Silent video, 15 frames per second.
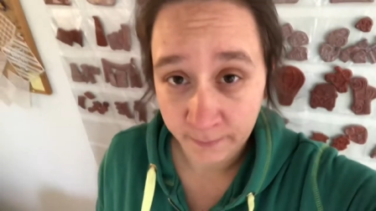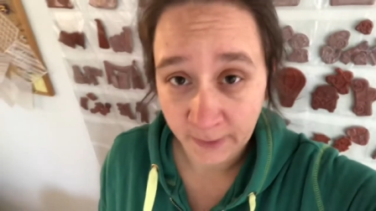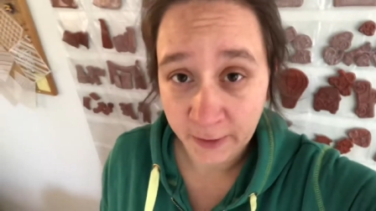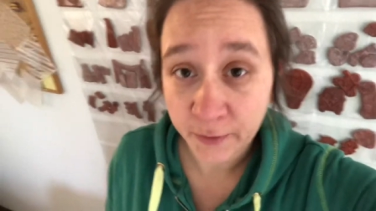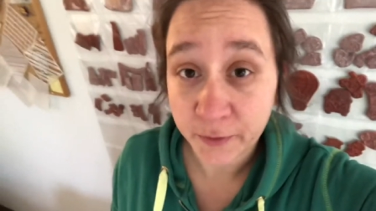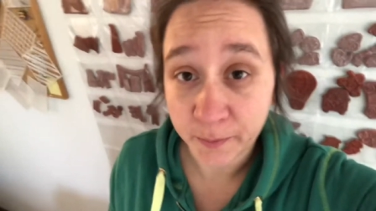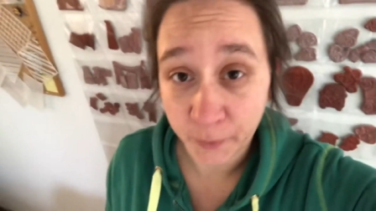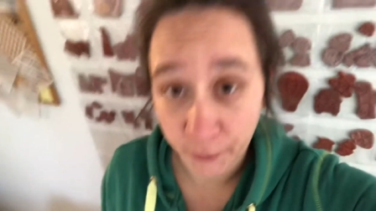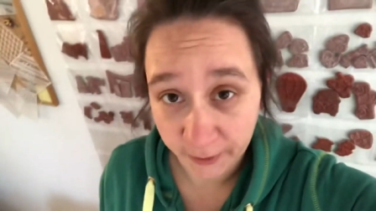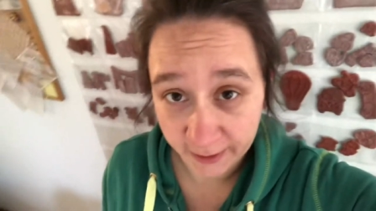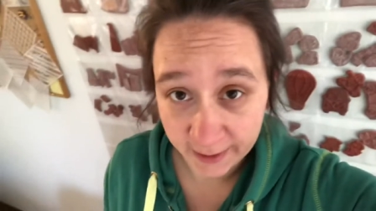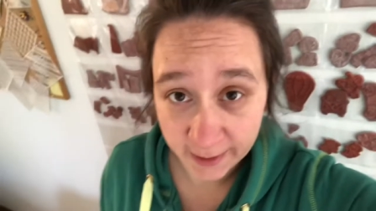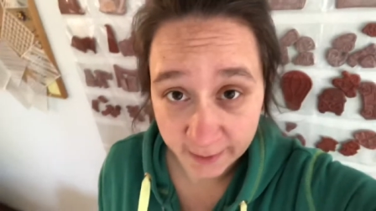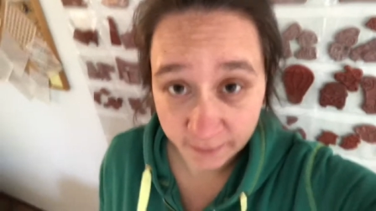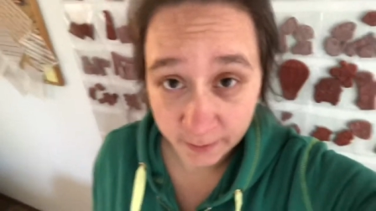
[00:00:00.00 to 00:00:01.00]
Good
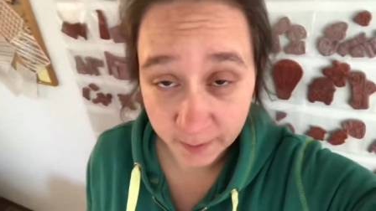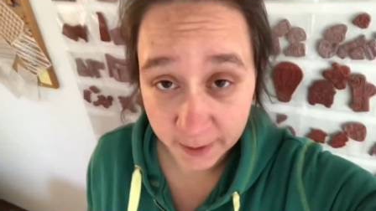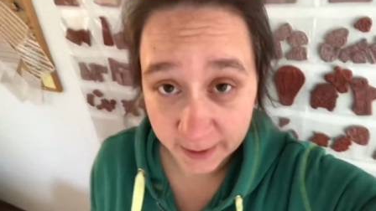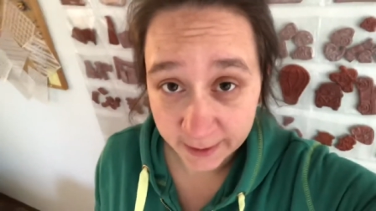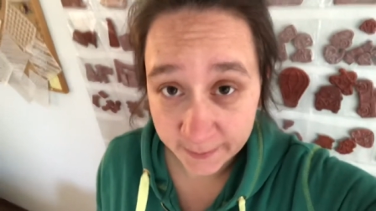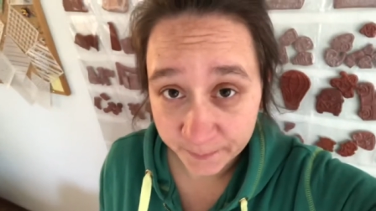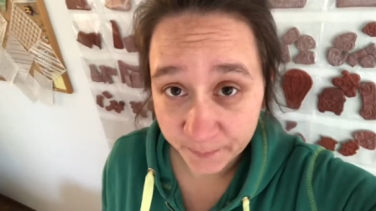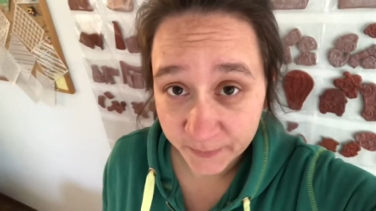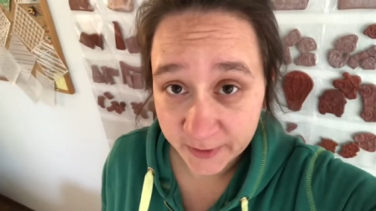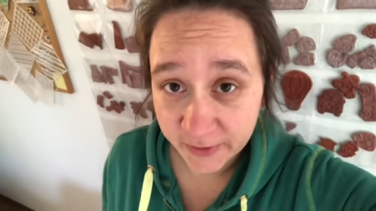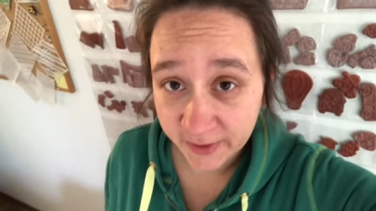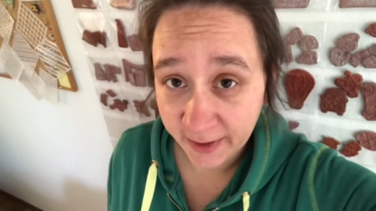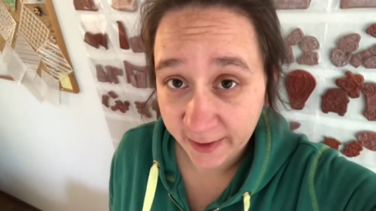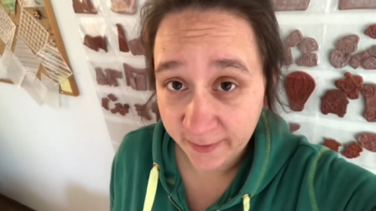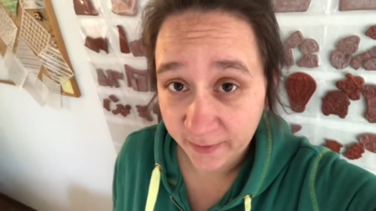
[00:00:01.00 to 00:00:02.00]
morning, everybody.
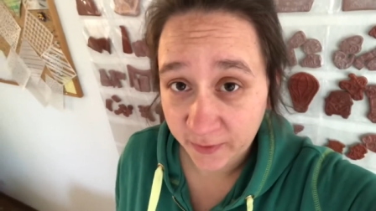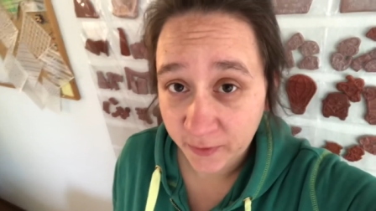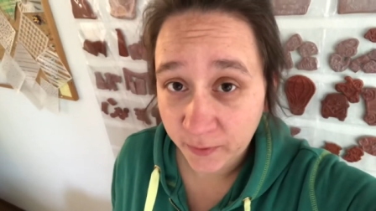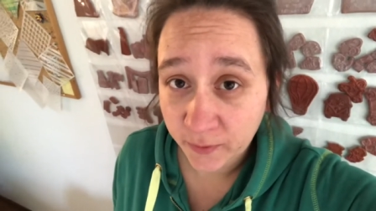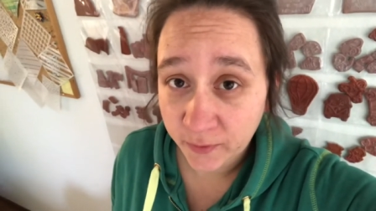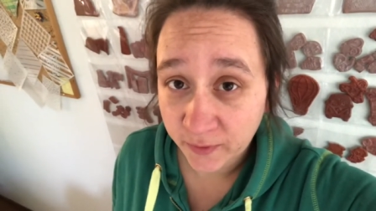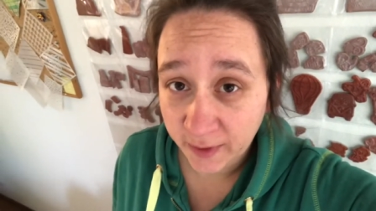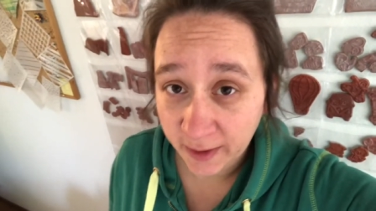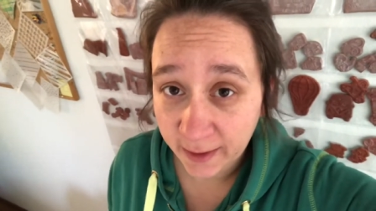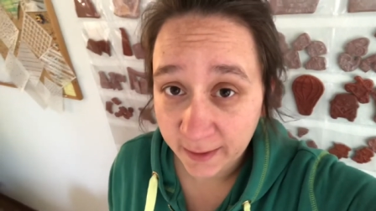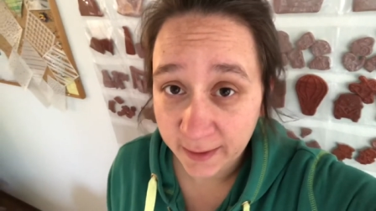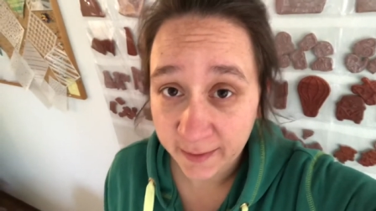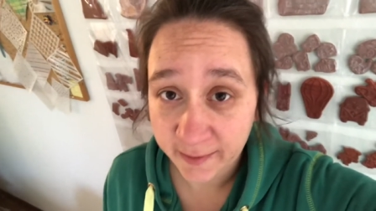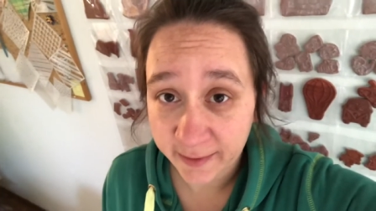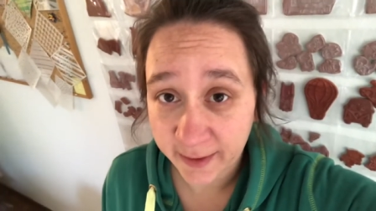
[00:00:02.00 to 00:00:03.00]
Today is Tuesday,
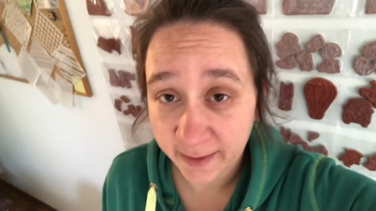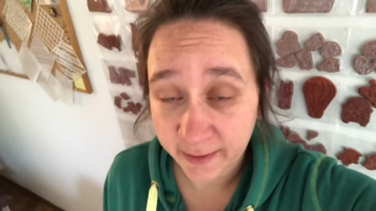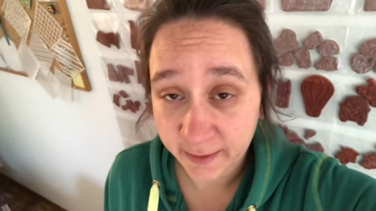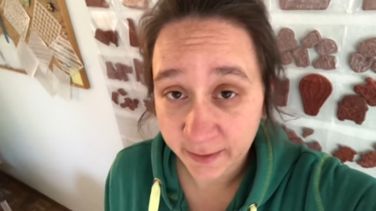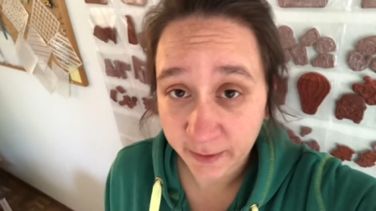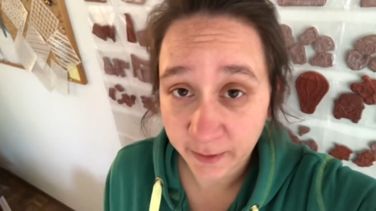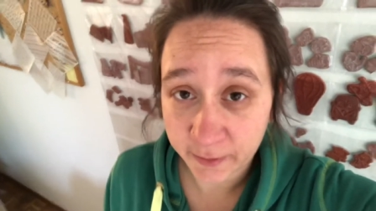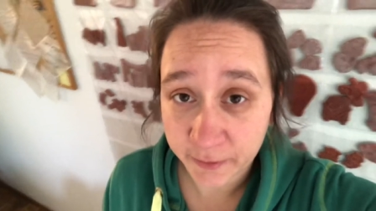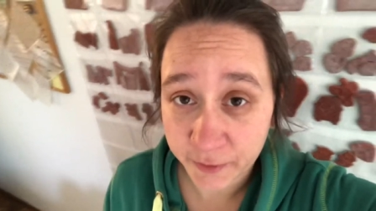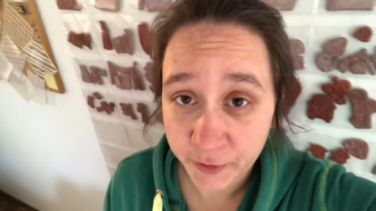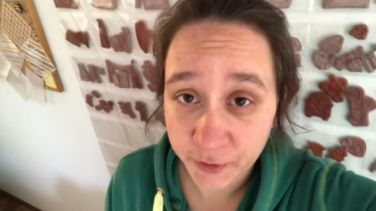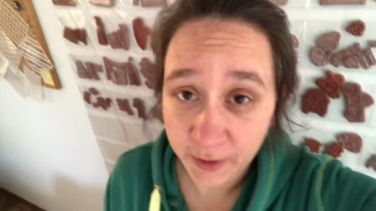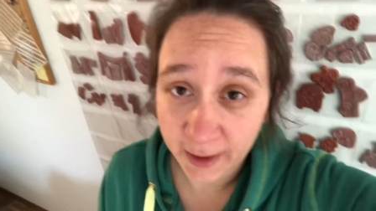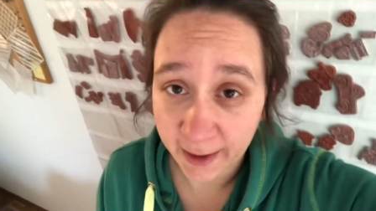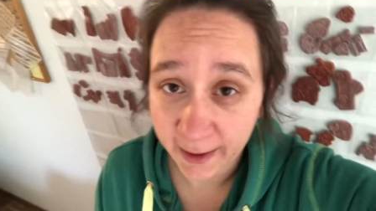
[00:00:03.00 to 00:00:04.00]
the 6th of
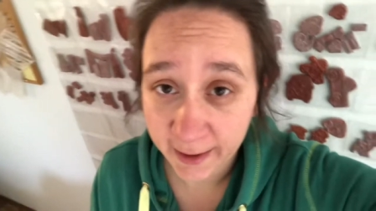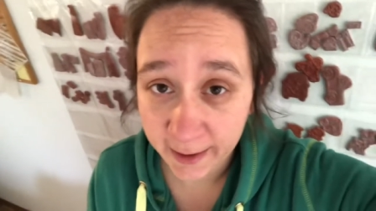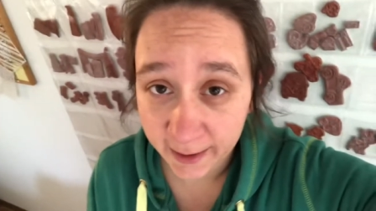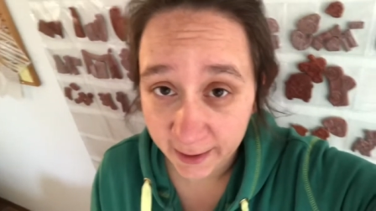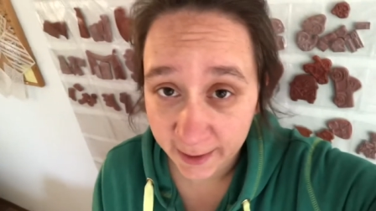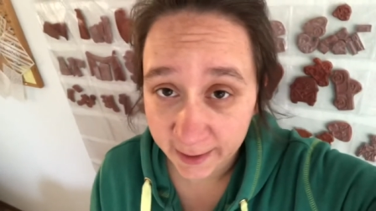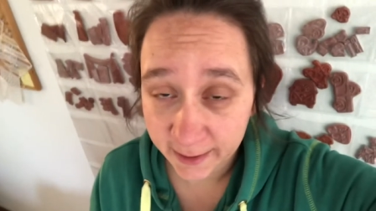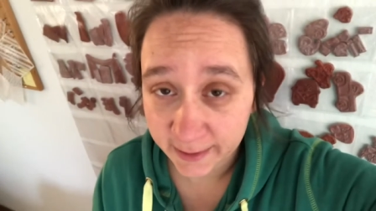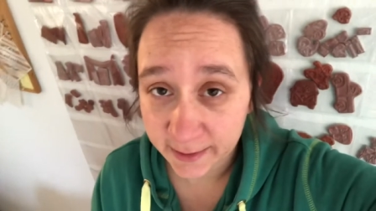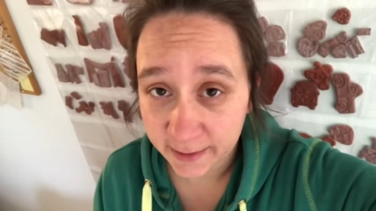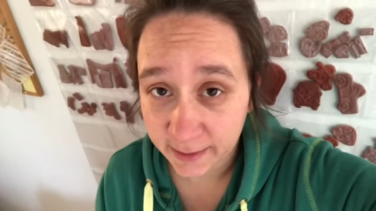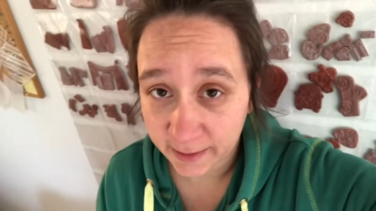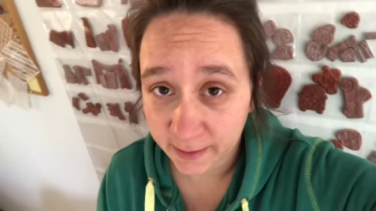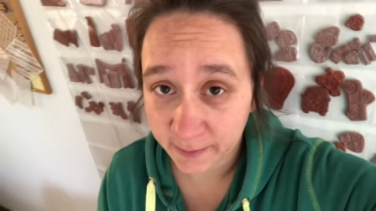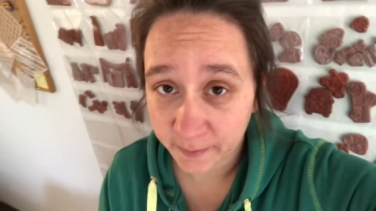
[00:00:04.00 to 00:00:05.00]
July, and